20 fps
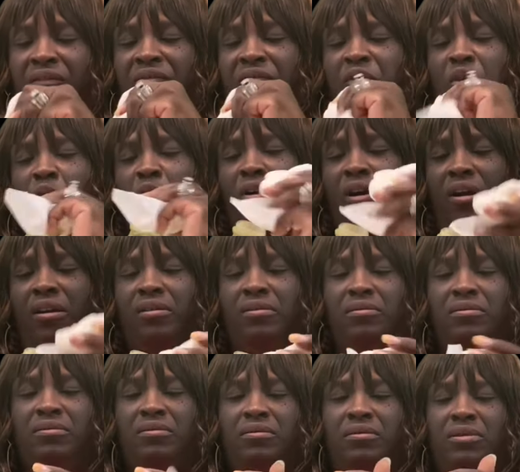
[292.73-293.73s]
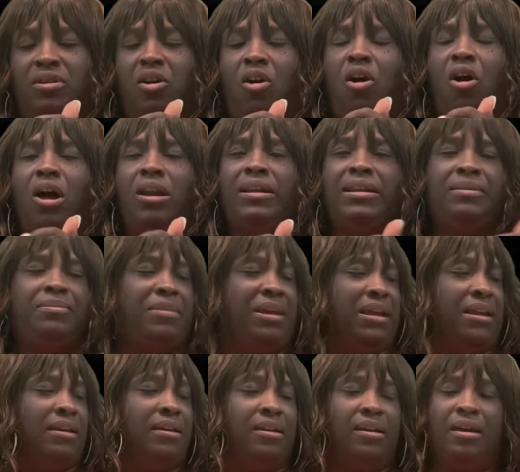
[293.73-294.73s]
for calling
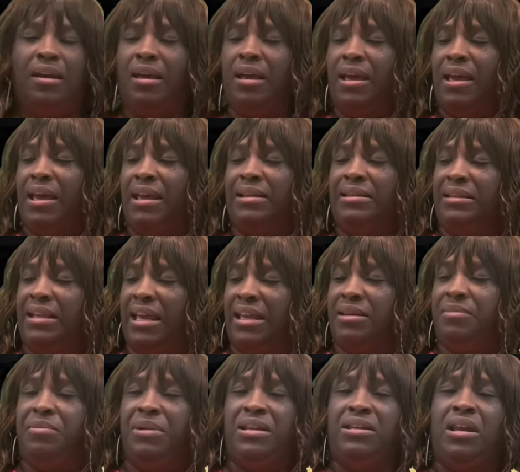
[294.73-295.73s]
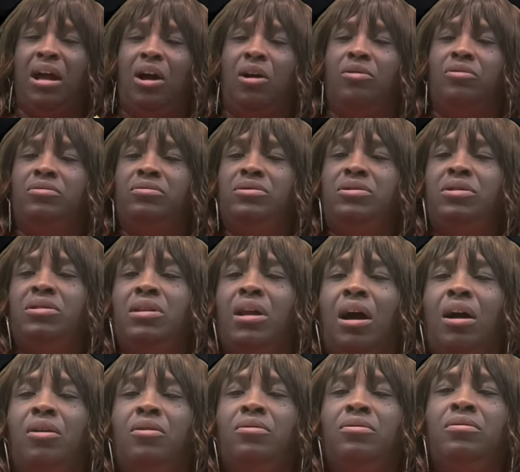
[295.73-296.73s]
me and letting me know, you
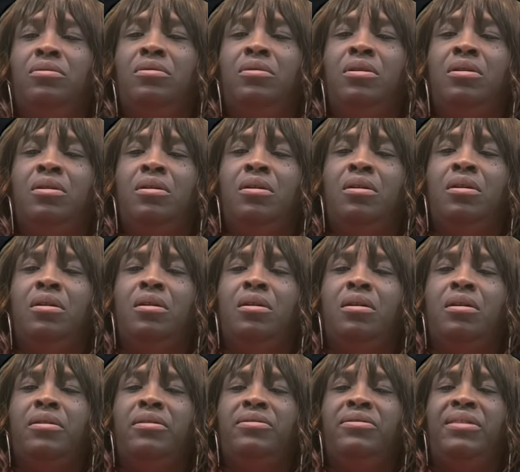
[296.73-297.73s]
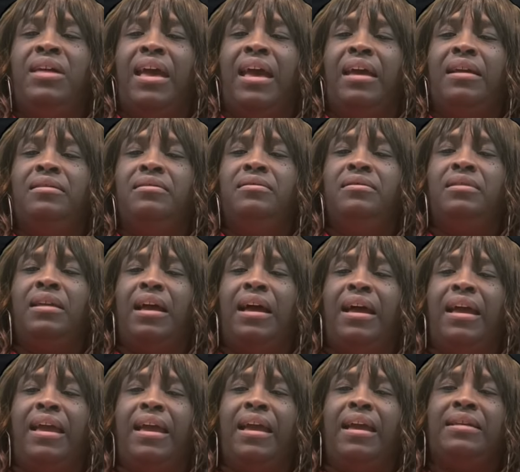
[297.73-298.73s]
know, that I
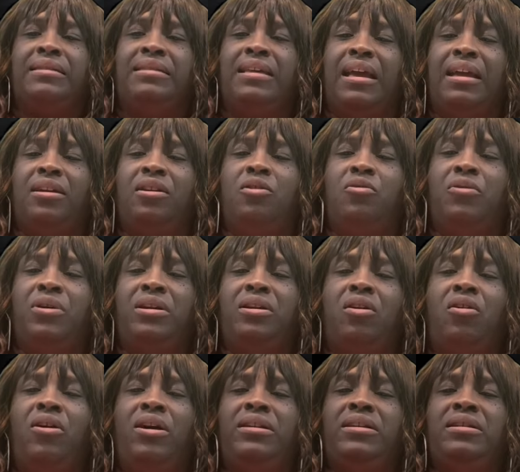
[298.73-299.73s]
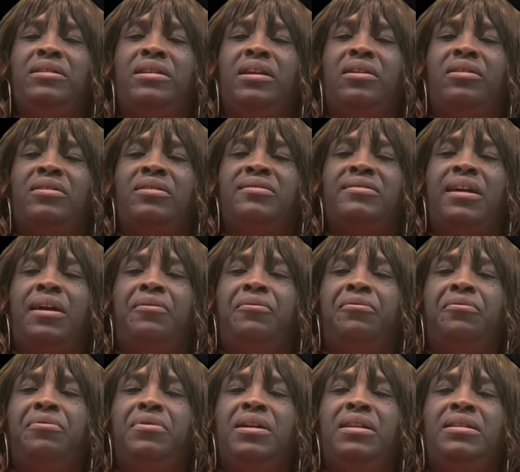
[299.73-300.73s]
had that going on in there, because I
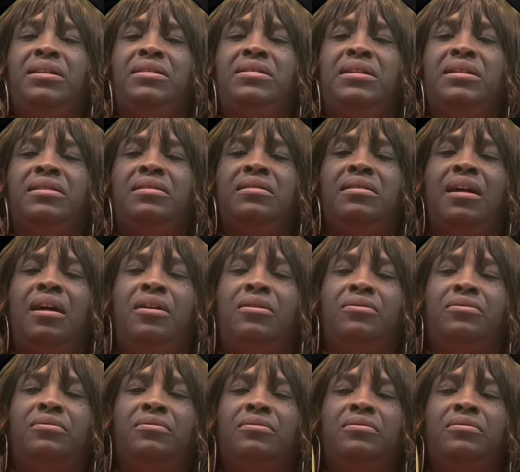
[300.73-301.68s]
really didn't know.